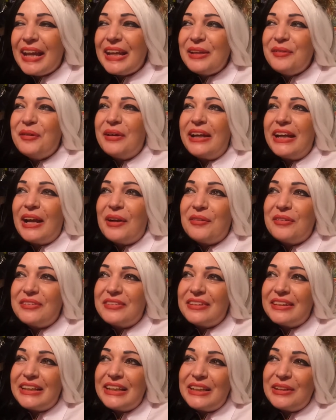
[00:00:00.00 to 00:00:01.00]
anyway, I
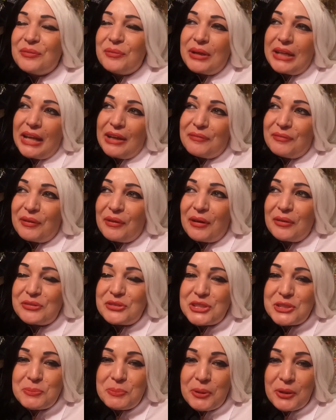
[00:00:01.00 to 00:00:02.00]
was like, whatever, I'll
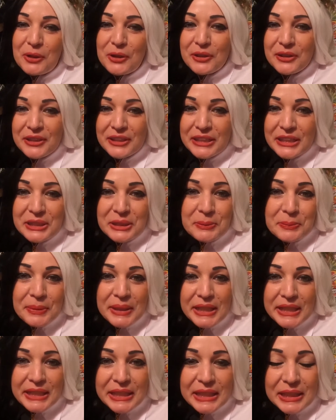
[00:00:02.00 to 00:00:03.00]
just put on a little
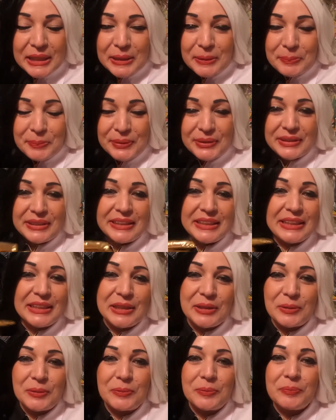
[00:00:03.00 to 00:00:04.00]
makeup and, you
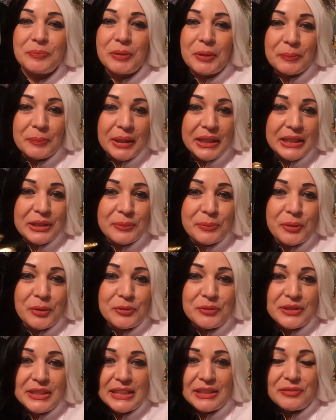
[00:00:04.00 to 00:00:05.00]
know, put my little
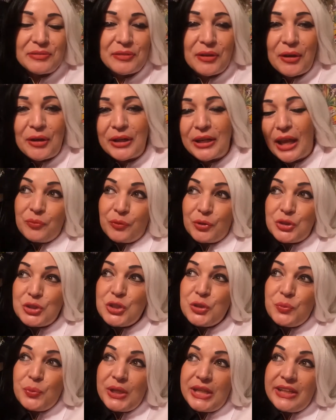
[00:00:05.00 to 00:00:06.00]
motif on. For
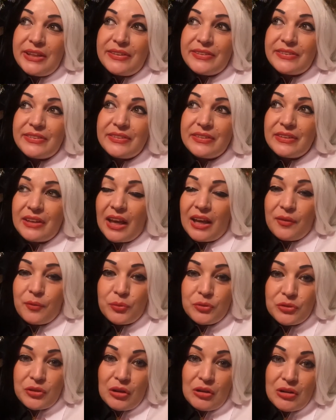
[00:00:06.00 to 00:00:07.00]
two weeks, I
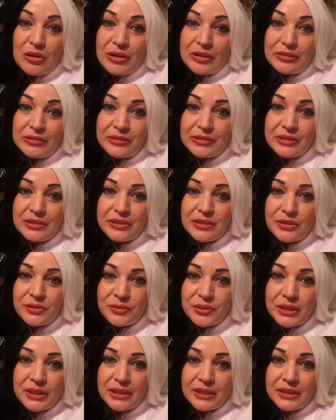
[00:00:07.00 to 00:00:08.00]
was gone, you know,
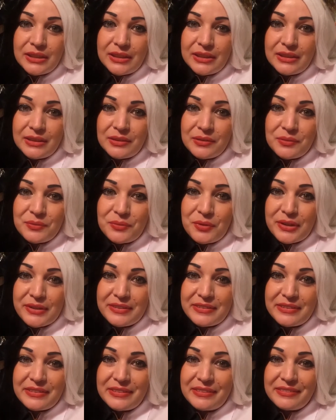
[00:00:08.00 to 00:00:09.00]
and
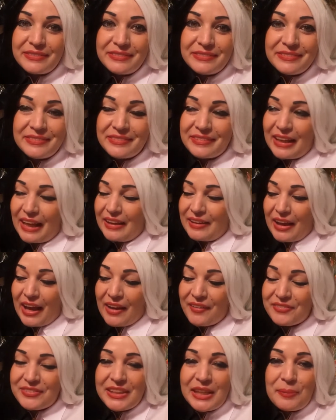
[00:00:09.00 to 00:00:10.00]
wasn't, I
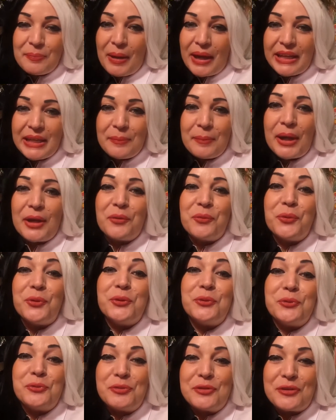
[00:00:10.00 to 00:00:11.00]
have to get back in my
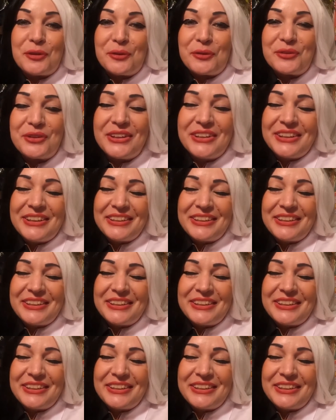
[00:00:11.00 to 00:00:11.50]
groove. So